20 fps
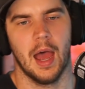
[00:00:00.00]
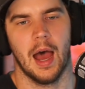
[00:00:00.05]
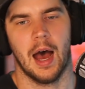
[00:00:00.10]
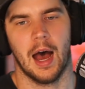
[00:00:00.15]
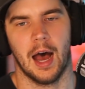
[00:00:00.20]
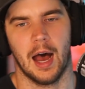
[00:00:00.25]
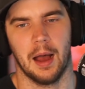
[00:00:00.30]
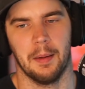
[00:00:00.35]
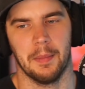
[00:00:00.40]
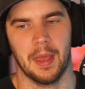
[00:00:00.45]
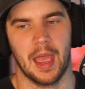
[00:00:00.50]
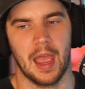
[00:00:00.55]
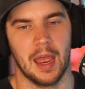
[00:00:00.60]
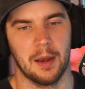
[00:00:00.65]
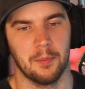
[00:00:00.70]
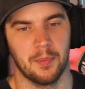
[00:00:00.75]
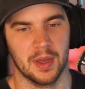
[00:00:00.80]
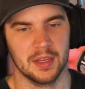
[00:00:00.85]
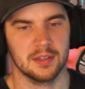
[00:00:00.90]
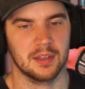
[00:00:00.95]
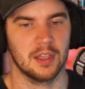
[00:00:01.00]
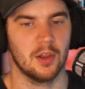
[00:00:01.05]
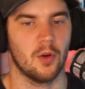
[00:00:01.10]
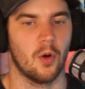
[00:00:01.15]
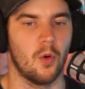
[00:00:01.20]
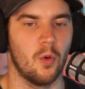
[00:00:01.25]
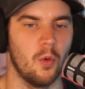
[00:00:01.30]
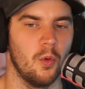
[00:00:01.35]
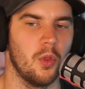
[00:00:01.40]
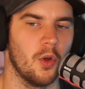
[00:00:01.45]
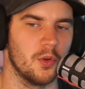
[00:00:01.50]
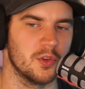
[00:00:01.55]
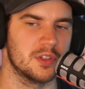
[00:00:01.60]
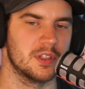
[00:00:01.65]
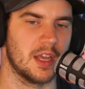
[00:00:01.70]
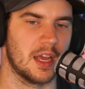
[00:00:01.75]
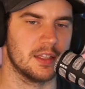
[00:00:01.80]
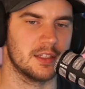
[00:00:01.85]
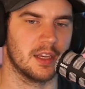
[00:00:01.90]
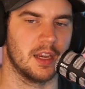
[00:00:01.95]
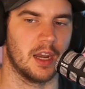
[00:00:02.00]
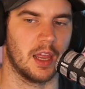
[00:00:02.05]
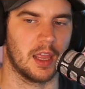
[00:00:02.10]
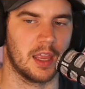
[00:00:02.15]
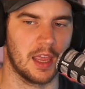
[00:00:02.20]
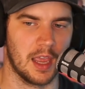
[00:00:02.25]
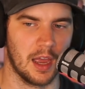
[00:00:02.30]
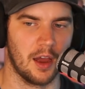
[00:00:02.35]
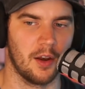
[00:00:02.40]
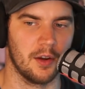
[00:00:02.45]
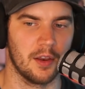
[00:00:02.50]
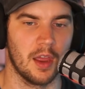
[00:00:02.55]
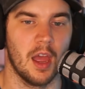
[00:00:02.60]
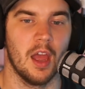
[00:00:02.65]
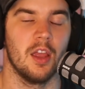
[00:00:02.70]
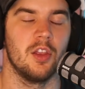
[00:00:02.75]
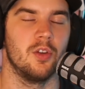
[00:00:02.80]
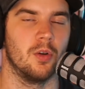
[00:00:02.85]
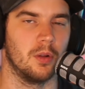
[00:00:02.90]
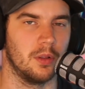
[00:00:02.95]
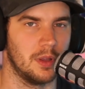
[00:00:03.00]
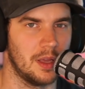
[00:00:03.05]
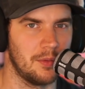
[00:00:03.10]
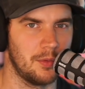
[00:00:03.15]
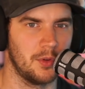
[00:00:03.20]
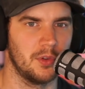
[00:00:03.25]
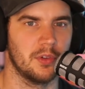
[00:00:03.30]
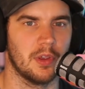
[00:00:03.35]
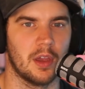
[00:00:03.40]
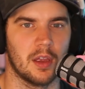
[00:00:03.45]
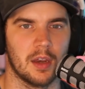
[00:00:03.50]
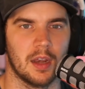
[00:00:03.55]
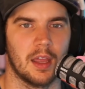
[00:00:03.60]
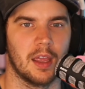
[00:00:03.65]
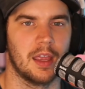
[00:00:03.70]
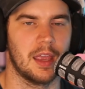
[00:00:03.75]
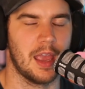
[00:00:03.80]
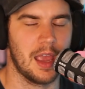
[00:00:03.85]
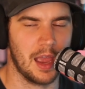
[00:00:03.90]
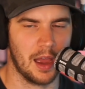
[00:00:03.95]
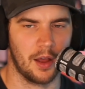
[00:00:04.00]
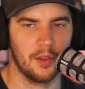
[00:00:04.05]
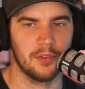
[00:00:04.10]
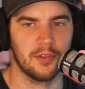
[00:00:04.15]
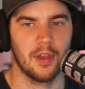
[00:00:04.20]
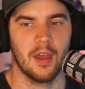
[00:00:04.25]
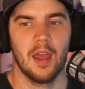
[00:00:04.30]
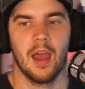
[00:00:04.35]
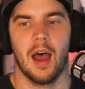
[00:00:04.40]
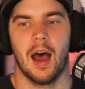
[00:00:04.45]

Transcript: And basically all those stats are going to count. Your levels are going to count.